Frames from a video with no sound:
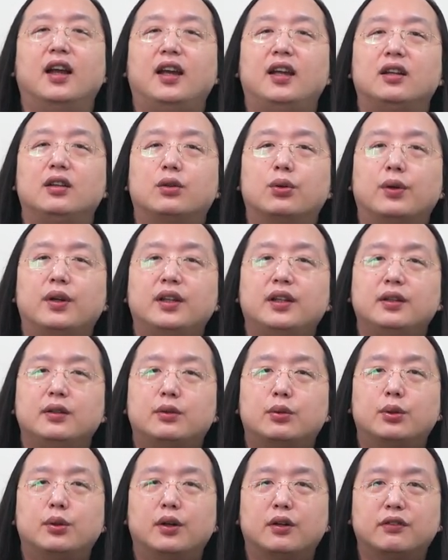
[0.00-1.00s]
In
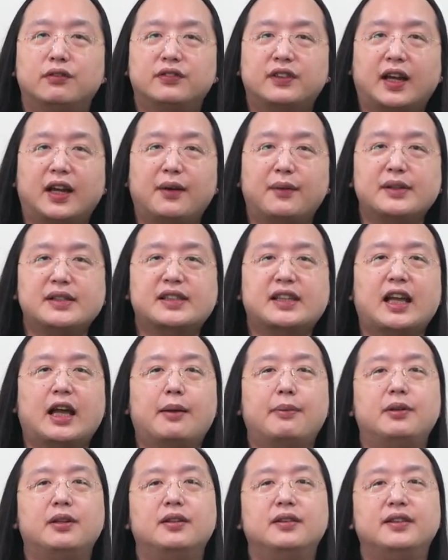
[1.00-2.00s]
2012, Taiwan's
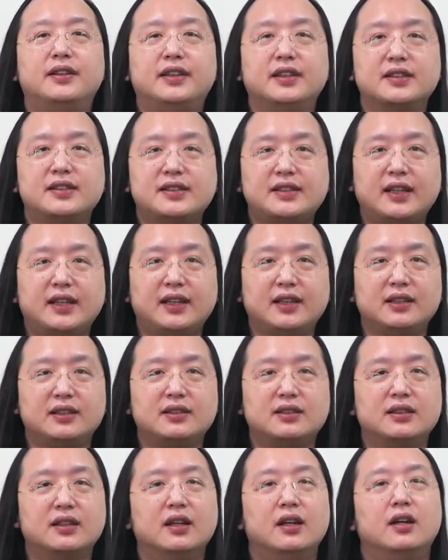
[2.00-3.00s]
cabinet did
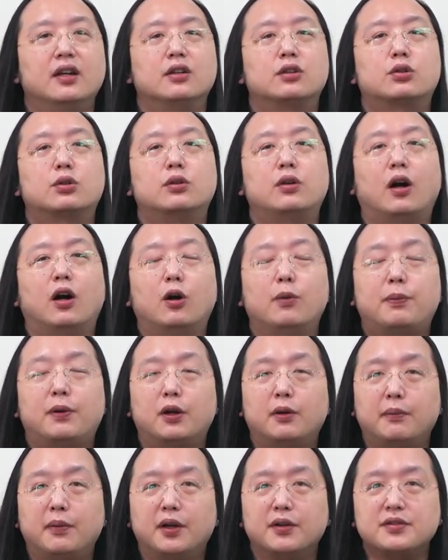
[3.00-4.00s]
state, to
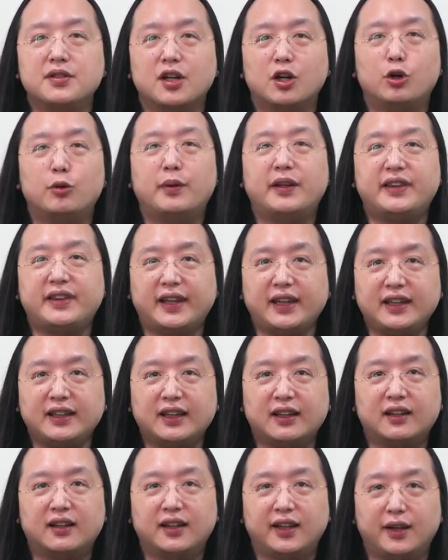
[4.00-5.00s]
promote open
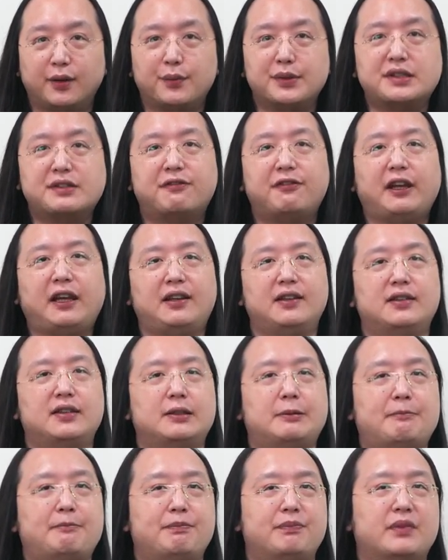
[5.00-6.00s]
data, it was fate.
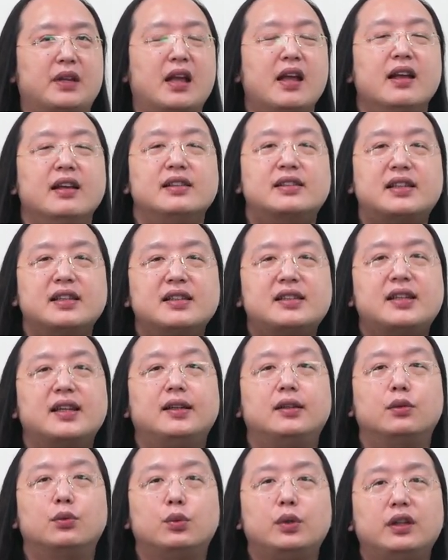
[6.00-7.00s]
Since
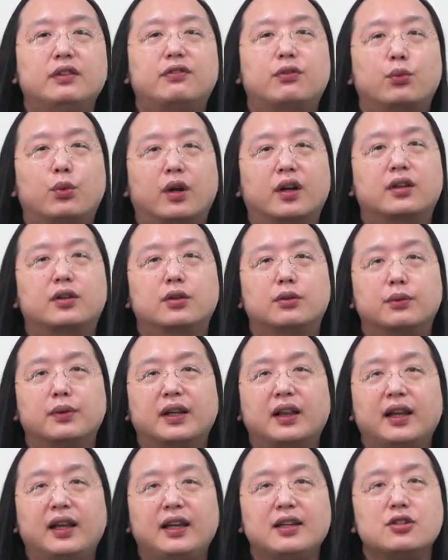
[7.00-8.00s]
then, we've worked to
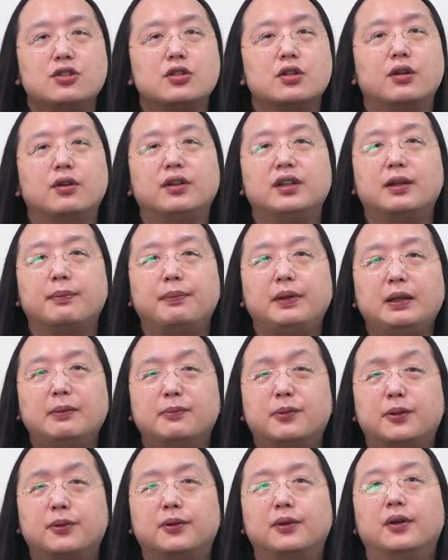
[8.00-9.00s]
relay, showing the
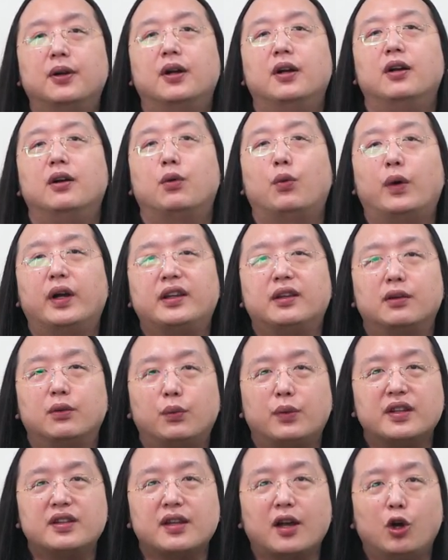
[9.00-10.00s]
people what
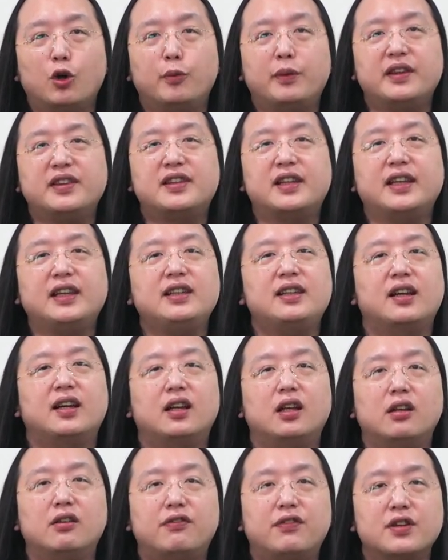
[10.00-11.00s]
with open
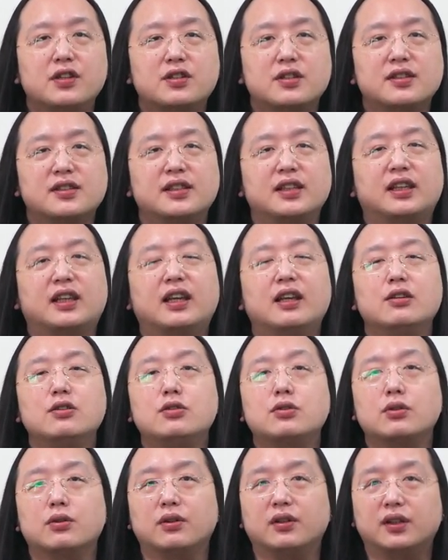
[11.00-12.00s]
data efficiency can
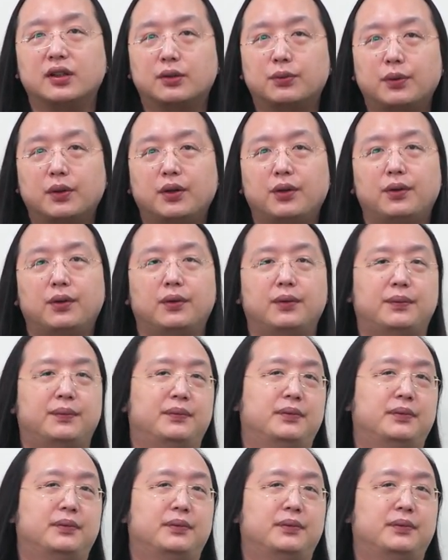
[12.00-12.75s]
surely grow.